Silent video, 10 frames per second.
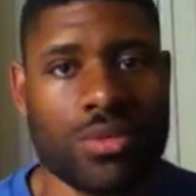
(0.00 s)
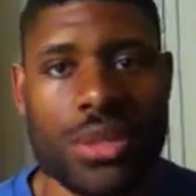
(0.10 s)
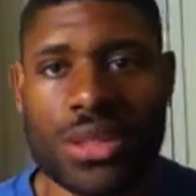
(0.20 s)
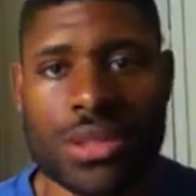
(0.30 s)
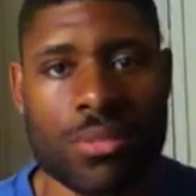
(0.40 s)
we
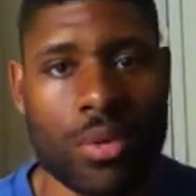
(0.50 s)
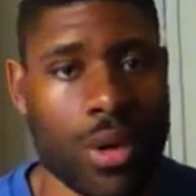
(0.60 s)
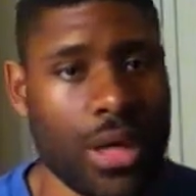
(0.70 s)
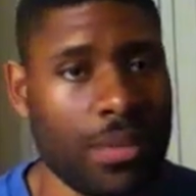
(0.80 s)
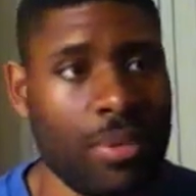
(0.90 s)
need to
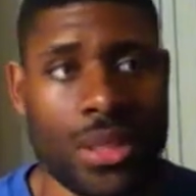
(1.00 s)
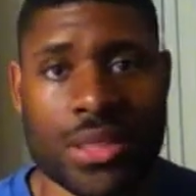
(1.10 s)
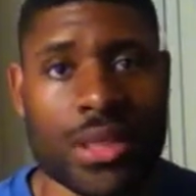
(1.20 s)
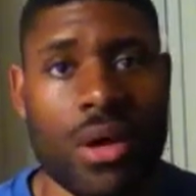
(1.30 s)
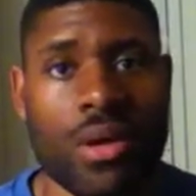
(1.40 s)
support
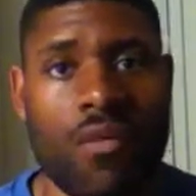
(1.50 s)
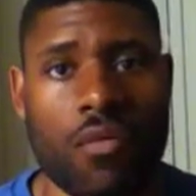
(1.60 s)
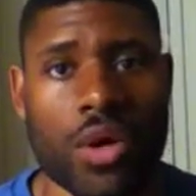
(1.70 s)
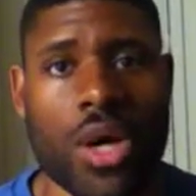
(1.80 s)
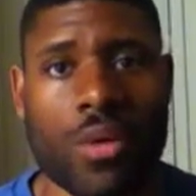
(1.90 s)
independence all
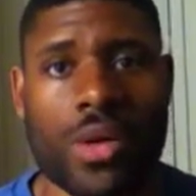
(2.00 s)
over.